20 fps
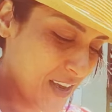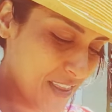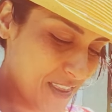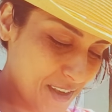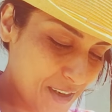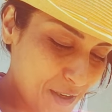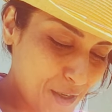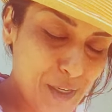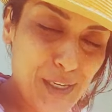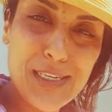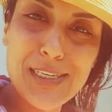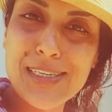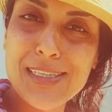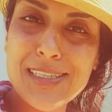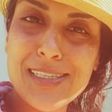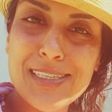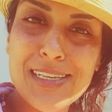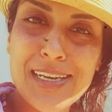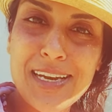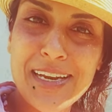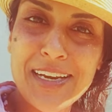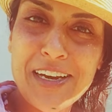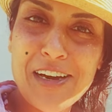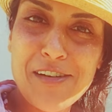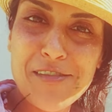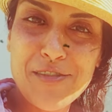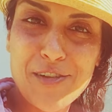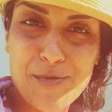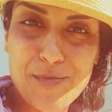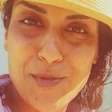the goodies that I
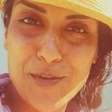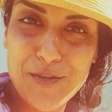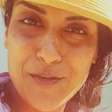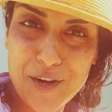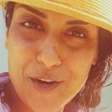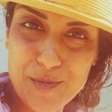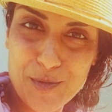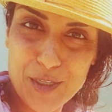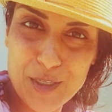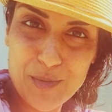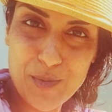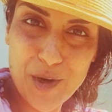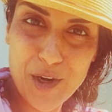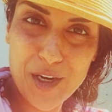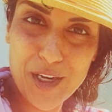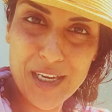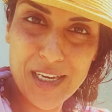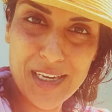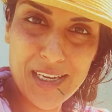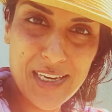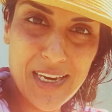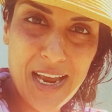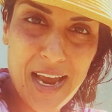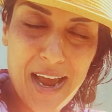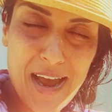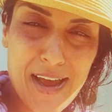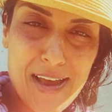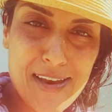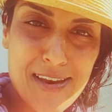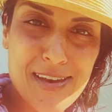got from the farmer's market
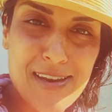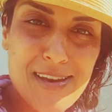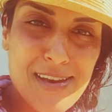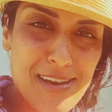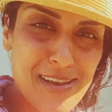and